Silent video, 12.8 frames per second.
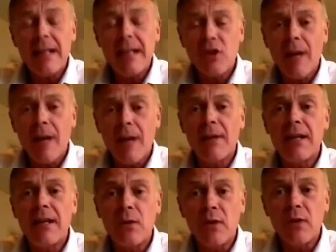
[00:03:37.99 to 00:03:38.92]
chaplain
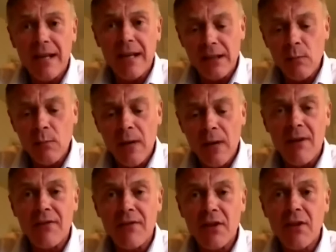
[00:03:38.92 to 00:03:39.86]
in Newcastle
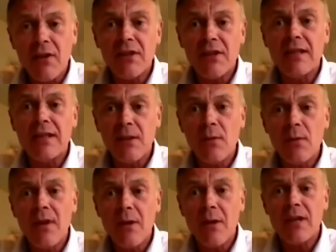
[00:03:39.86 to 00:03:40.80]
where I've served since
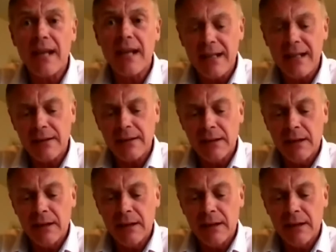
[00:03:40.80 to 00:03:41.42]
2008.